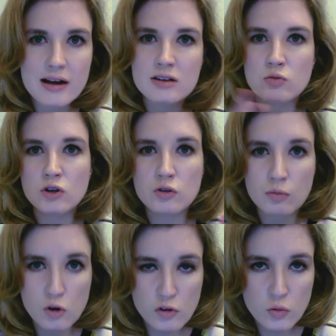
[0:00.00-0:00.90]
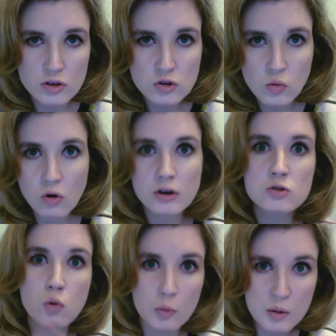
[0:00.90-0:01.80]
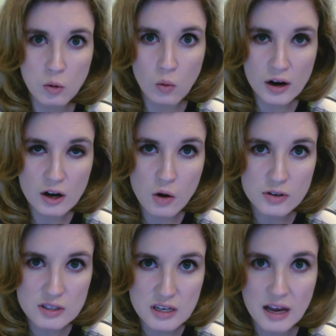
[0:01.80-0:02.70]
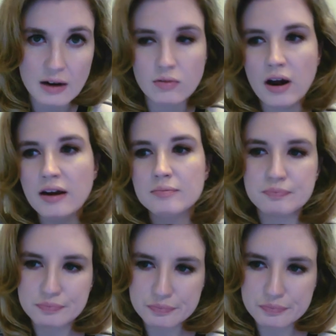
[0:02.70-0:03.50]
Because when your movie wins awards, more people want to go and see it, right?